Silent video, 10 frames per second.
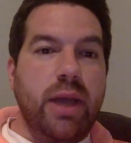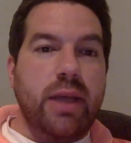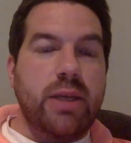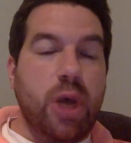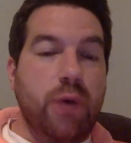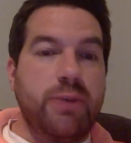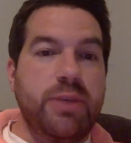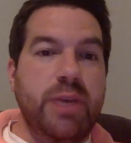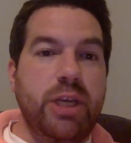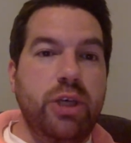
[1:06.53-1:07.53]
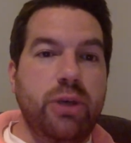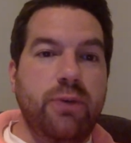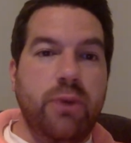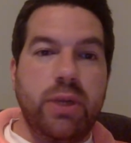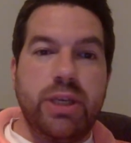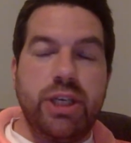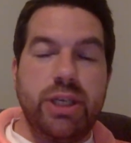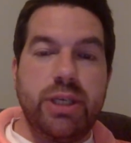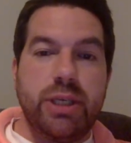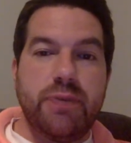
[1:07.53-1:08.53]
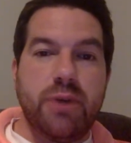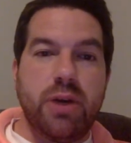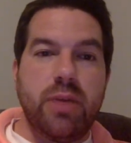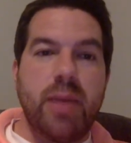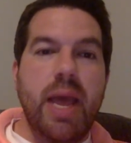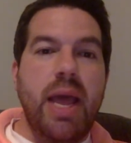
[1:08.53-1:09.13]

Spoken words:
as an office manager for a logistics firm.